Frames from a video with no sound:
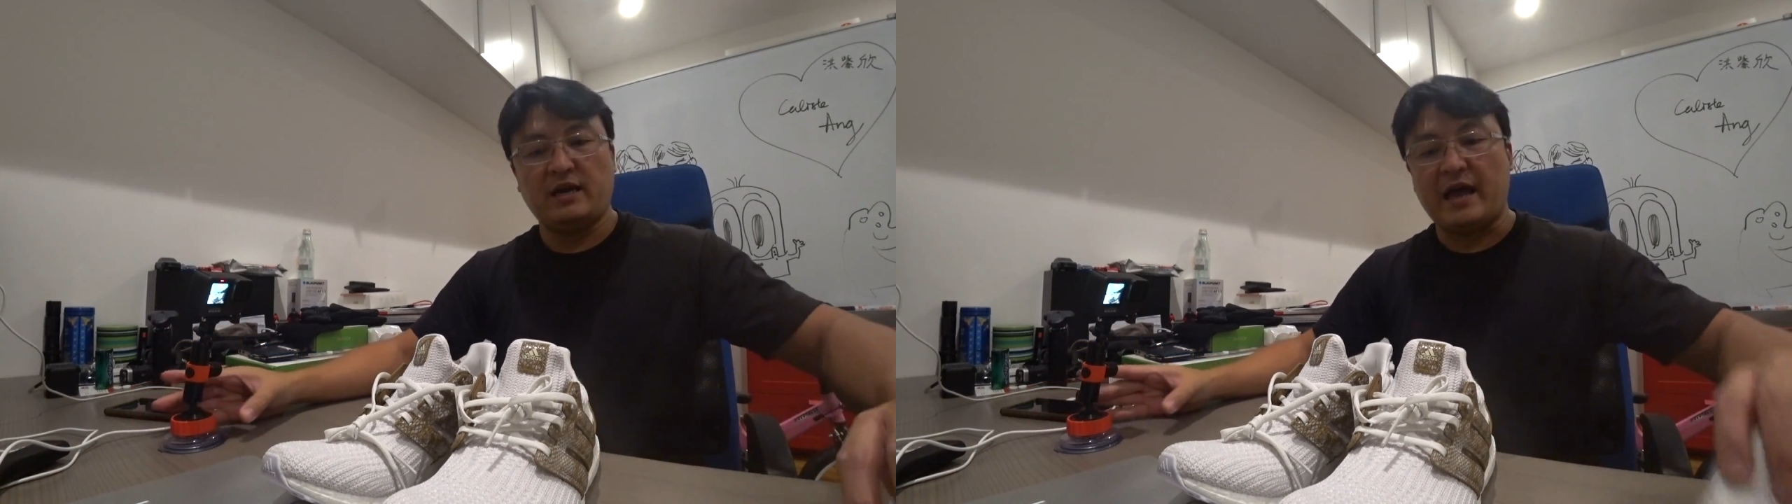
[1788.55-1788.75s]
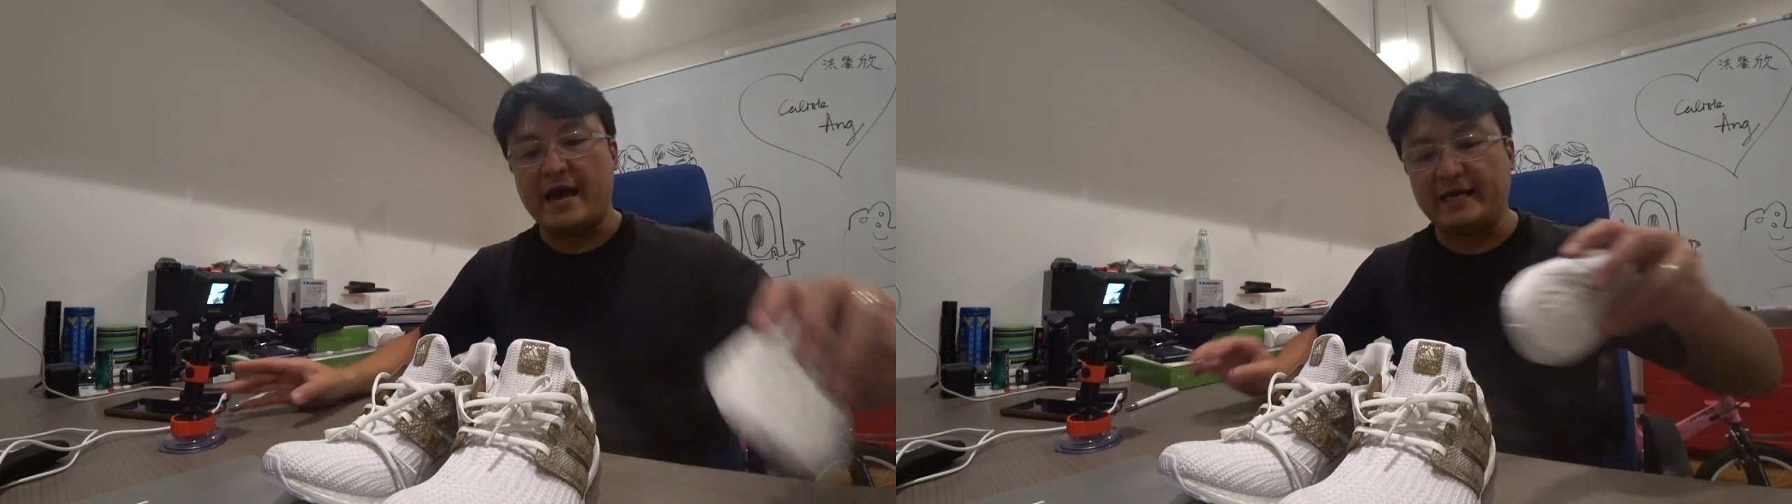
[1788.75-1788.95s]

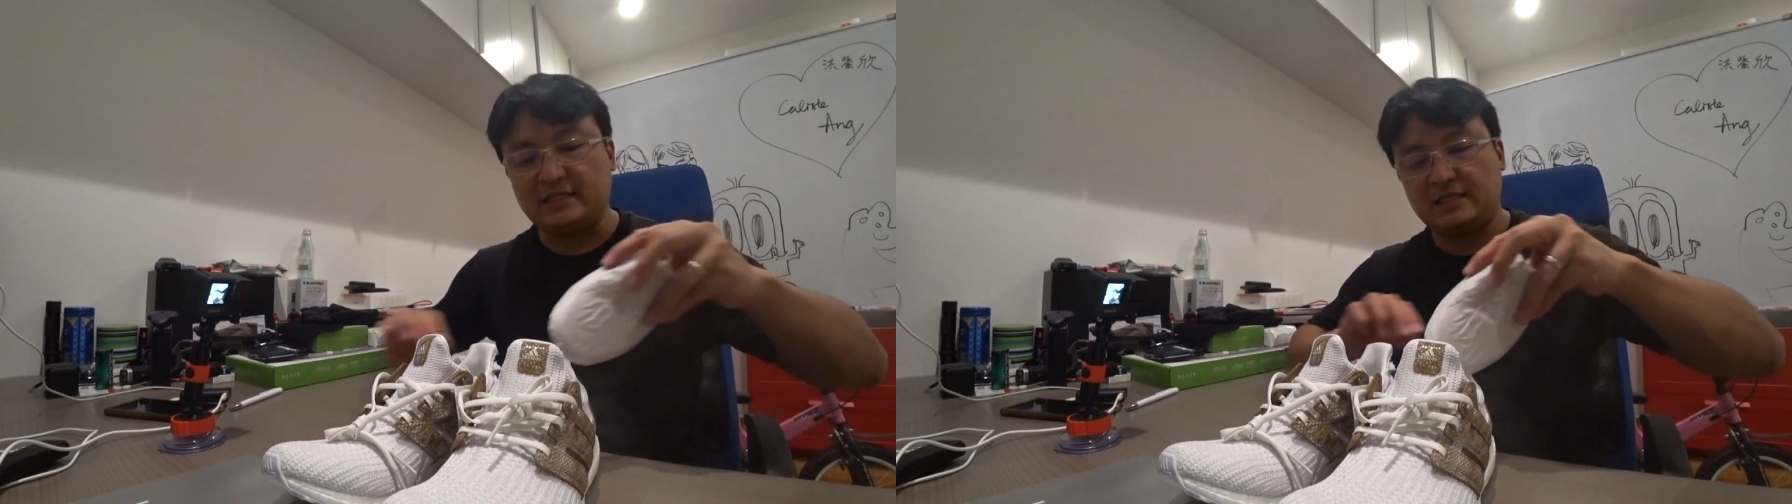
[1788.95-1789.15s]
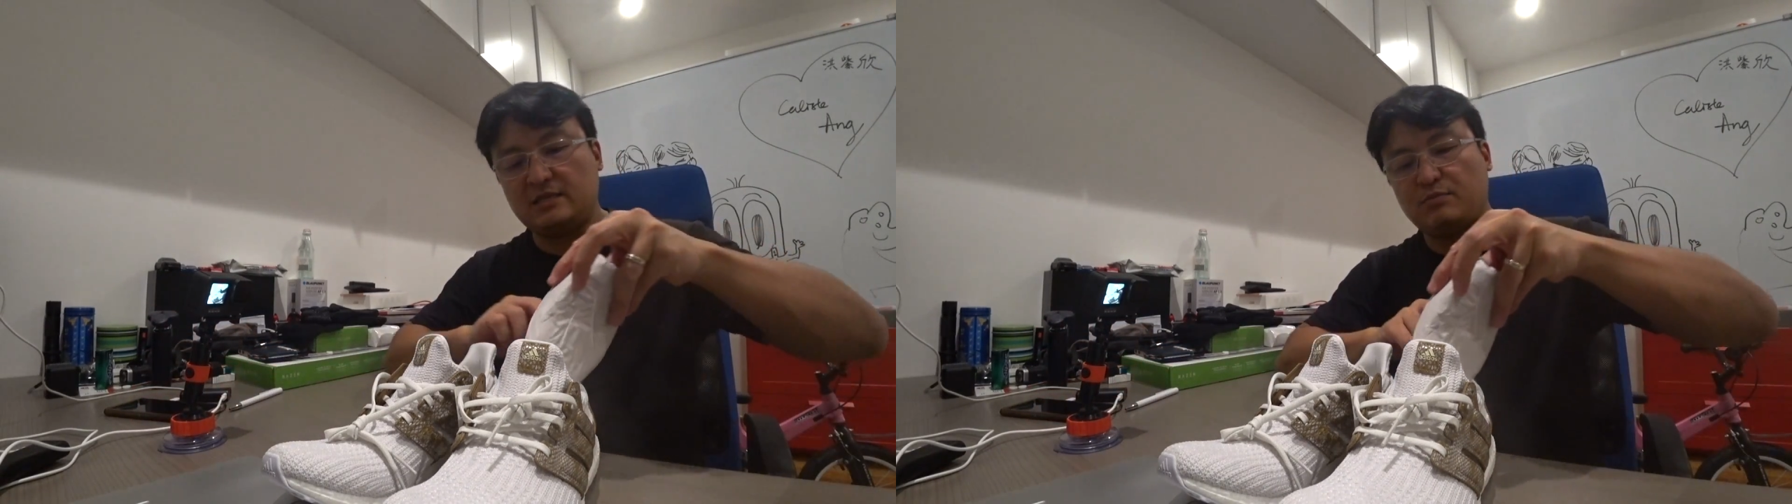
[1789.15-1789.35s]

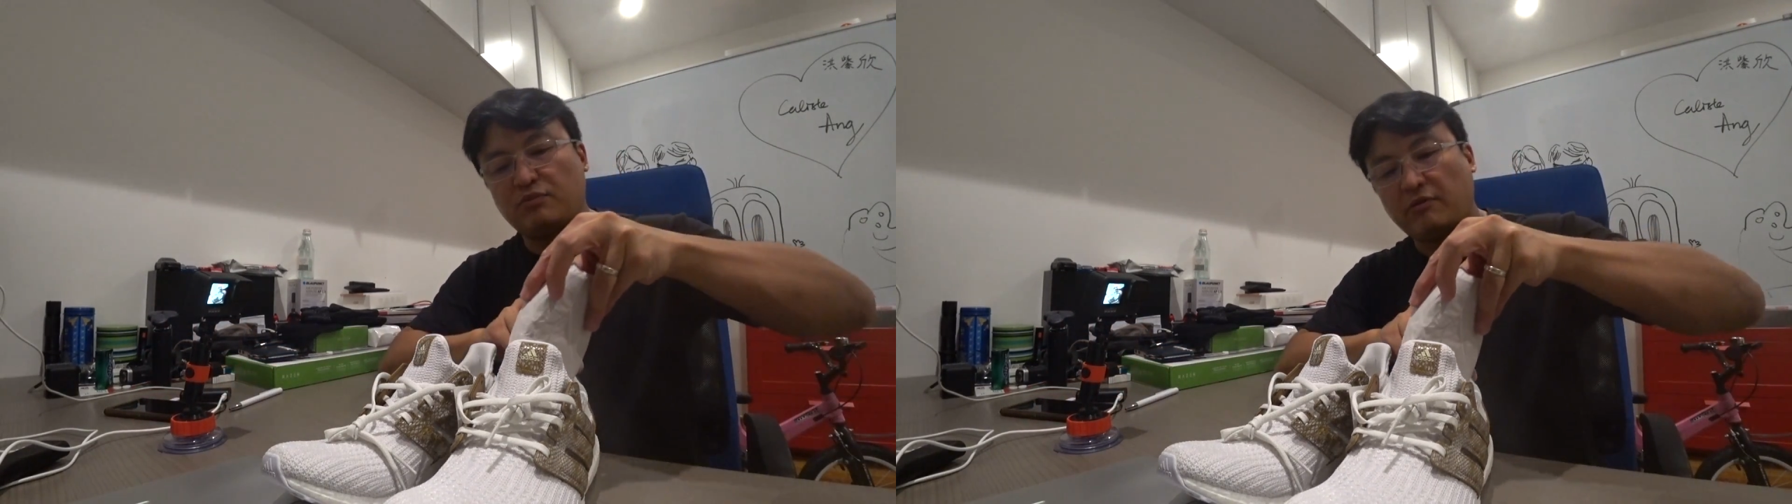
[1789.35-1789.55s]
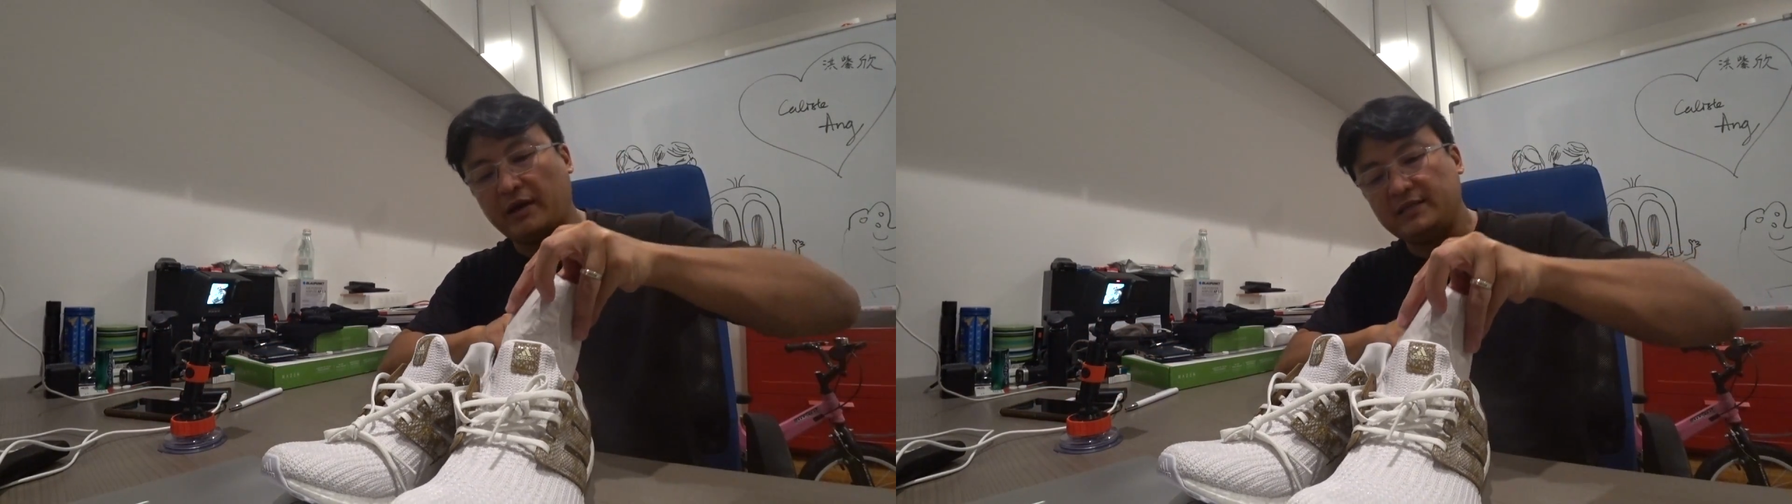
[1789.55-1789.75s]
at
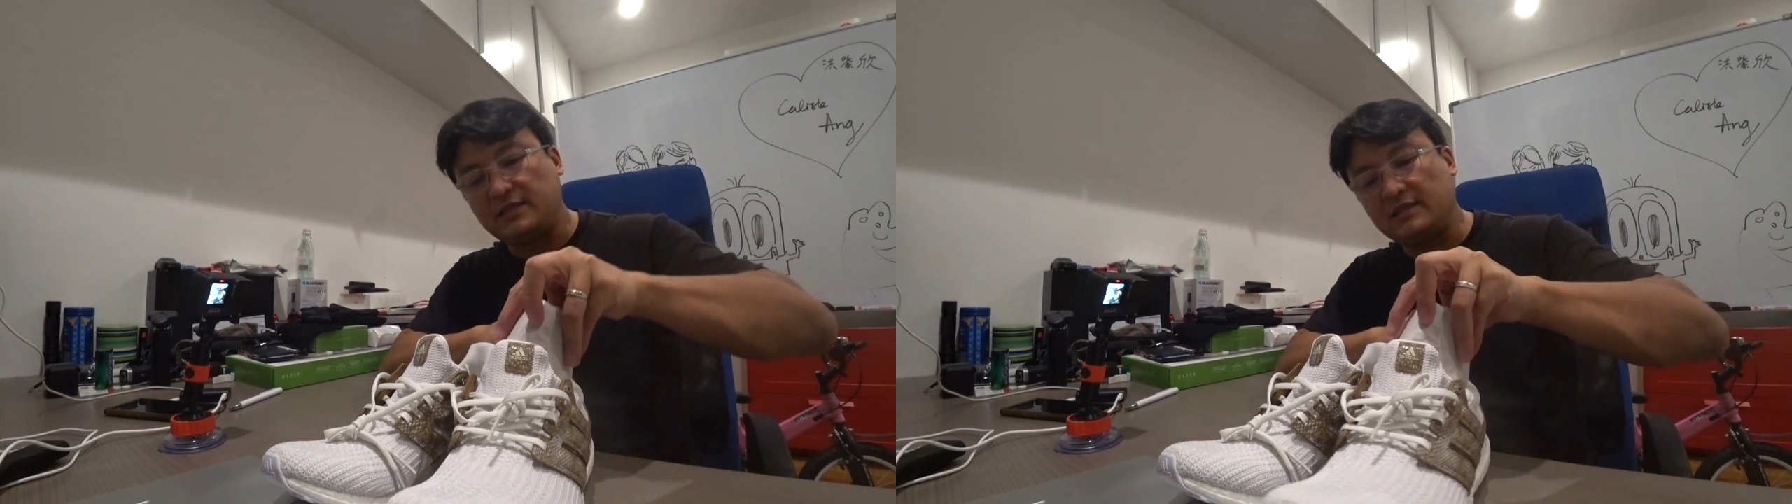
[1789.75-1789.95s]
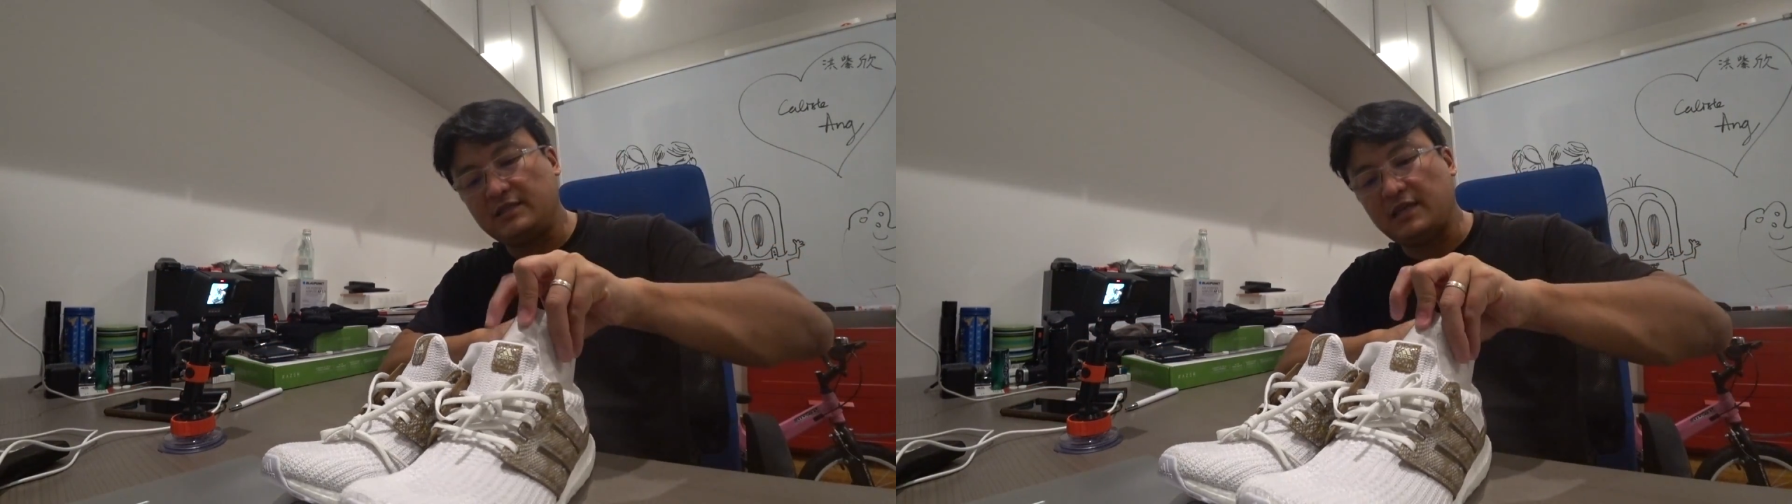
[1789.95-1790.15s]

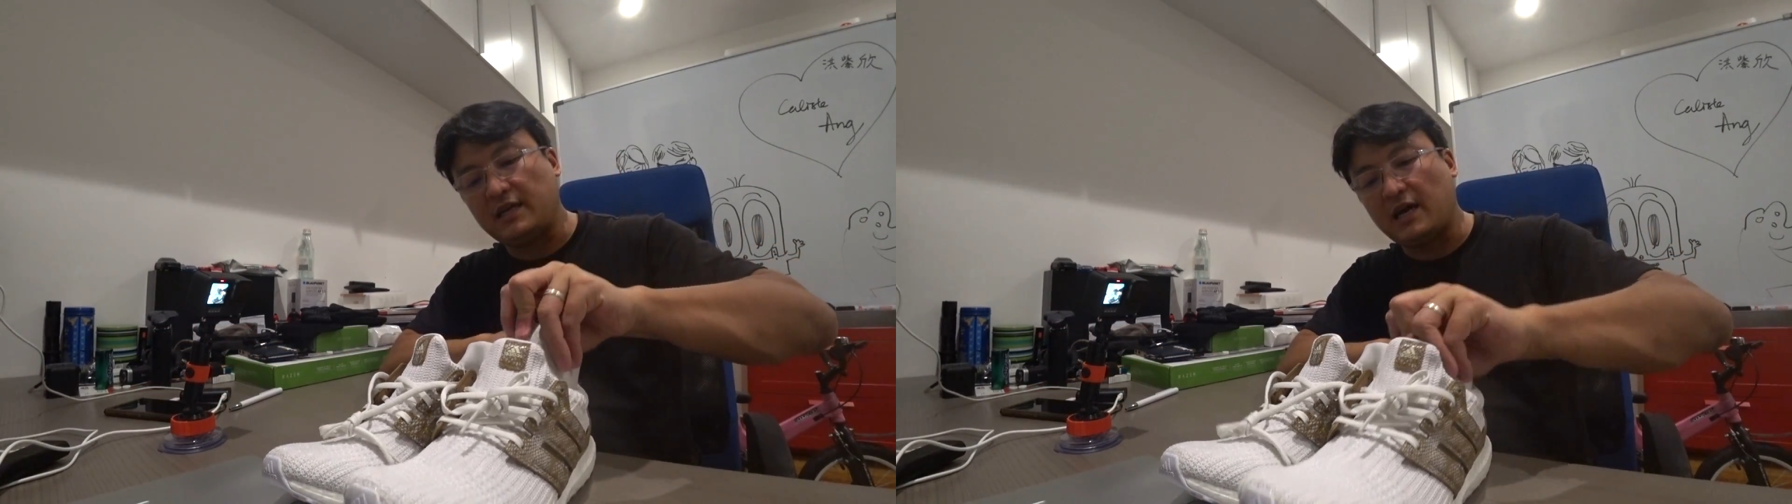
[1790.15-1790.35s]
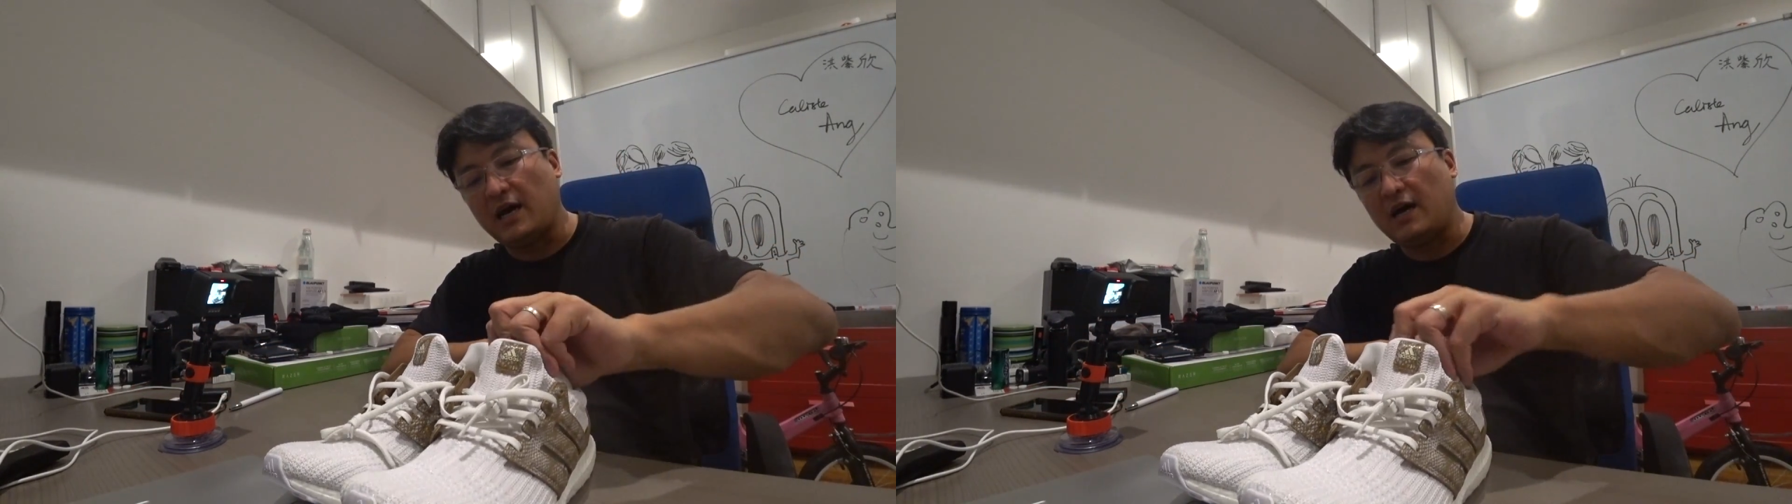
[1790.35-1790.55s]
prices that
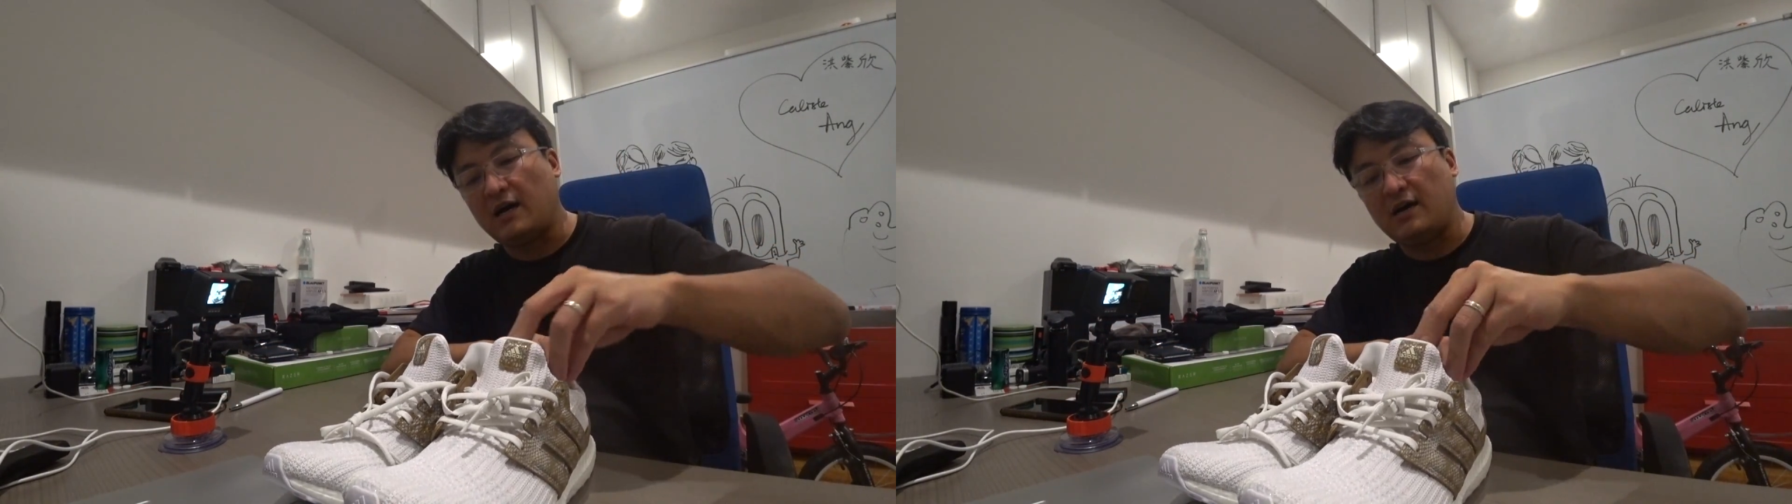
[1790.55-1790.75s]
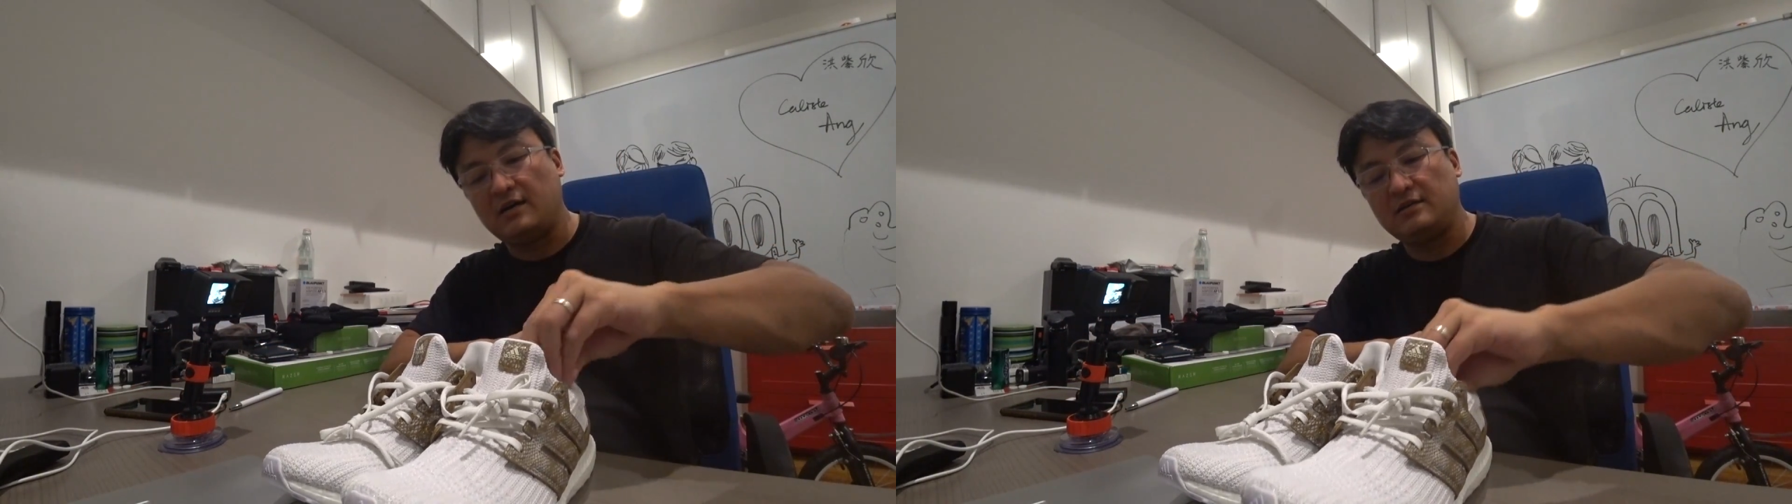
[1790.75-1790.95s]
are